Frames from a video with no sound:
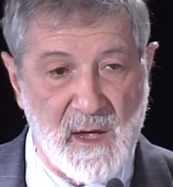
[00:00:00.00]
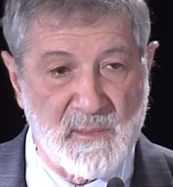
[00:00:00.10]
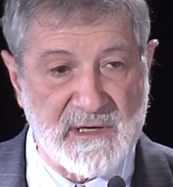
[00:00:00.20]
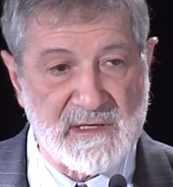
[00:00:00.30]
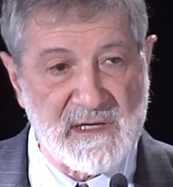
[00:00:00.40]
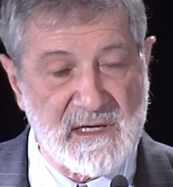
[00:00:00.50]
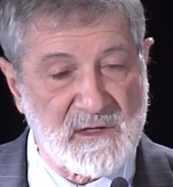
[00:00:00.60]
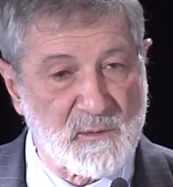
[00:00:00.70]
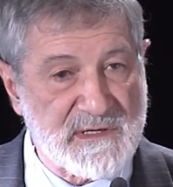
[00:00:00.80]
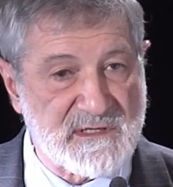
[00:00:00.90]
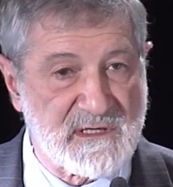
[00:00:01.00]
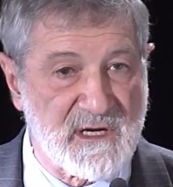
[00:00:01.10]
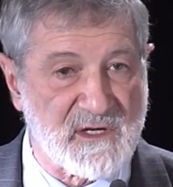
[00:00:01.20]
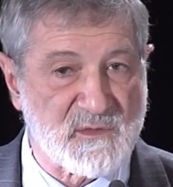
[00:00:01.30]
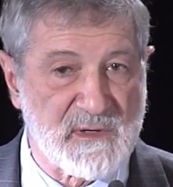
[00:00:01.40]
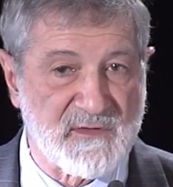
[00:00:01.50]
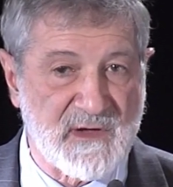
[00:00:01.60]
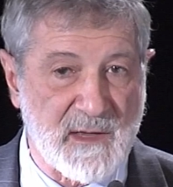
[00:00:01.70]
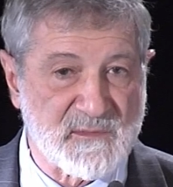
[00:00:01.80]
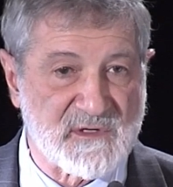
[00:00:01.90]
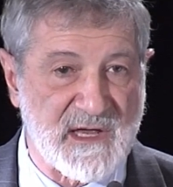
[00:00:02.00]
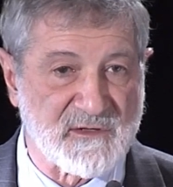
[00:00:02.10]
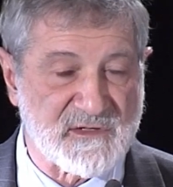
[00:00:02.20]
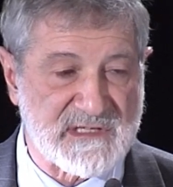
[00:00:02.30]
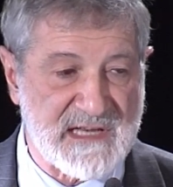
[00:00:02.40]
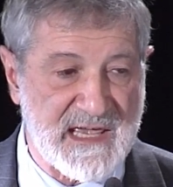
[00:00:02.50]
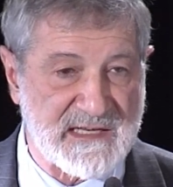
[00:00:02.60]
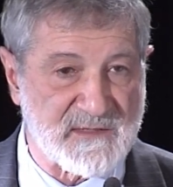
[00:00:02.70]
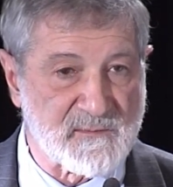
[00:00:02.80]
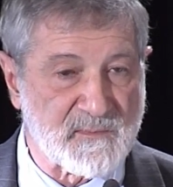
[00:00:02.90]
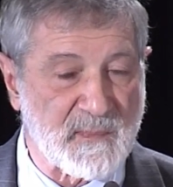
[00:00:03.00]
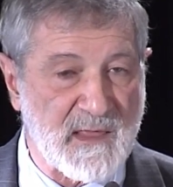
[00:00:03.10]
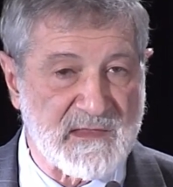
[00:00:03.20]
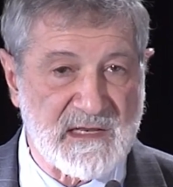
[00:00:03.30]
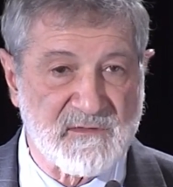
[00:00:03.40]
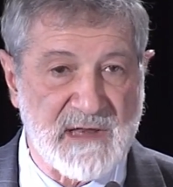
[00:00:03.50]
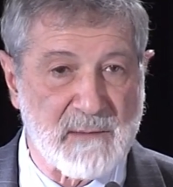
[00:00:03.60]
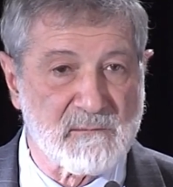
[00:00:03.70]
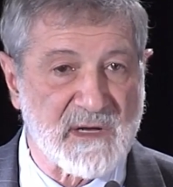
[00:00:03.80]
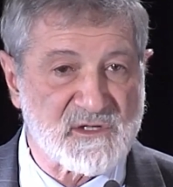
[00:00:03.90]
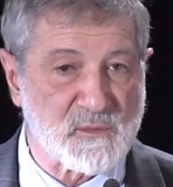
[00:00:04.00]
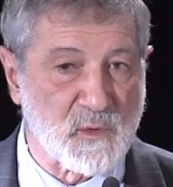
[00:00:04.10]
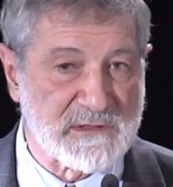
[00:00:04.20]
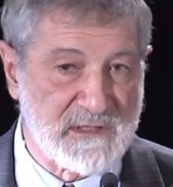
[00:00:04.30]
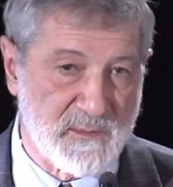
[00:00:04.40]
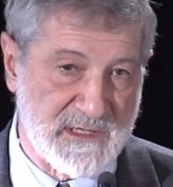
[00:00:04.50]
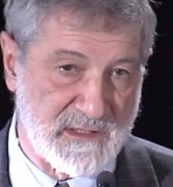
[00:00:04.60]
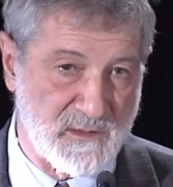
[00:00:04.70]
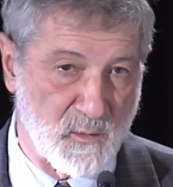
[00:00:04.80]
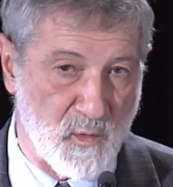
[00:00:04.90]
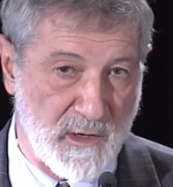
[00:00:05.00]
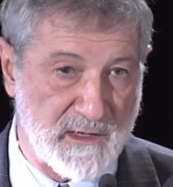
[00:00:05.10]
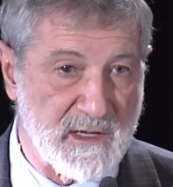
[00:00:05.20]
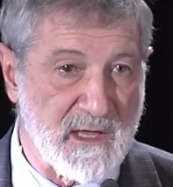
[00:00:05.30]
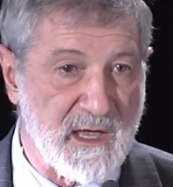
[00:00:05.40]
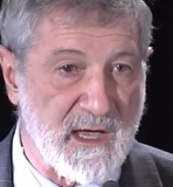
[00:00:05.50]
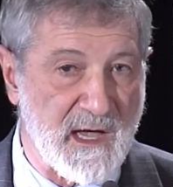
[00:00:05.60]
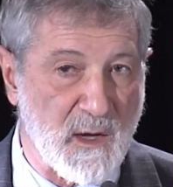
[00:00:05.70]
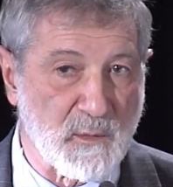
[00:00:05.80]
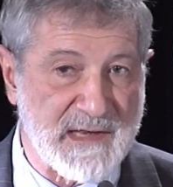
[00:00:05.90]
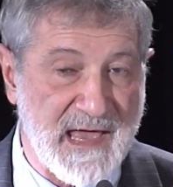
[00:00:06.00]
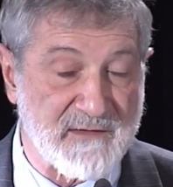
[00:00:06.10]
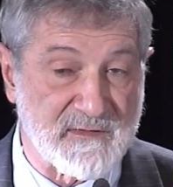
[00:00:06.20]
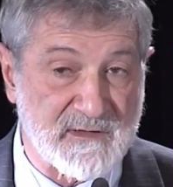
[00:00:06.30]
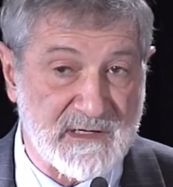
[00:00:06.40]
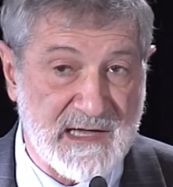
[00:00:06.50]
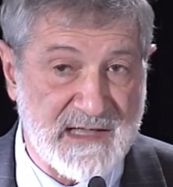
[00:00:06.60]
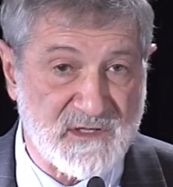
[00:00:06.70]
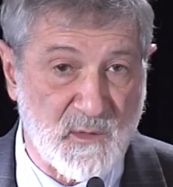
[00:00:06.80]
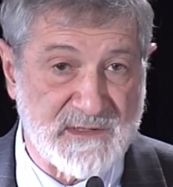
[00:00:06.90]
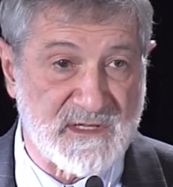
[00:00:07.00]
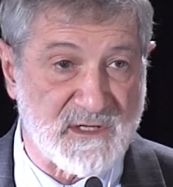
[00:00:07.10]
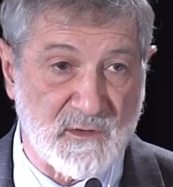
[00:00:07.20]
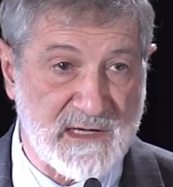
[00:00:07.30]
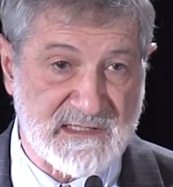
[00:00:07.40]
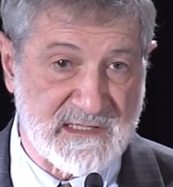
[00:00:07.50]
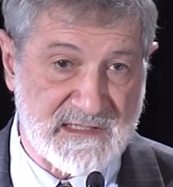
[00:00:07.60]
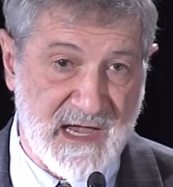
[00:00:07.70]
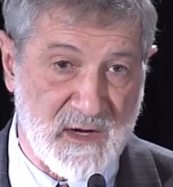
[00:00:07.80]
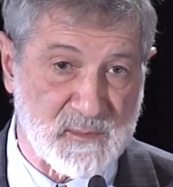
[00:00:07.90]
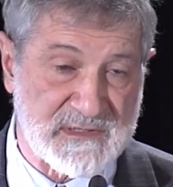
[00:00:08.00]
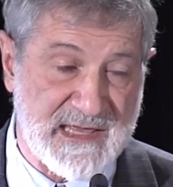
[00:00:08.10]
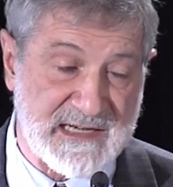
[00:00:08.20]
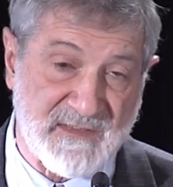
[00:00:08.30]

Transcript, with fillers: But in recent years, we have come to understand that even a much more limited war uh, would have consequences across the entire planet.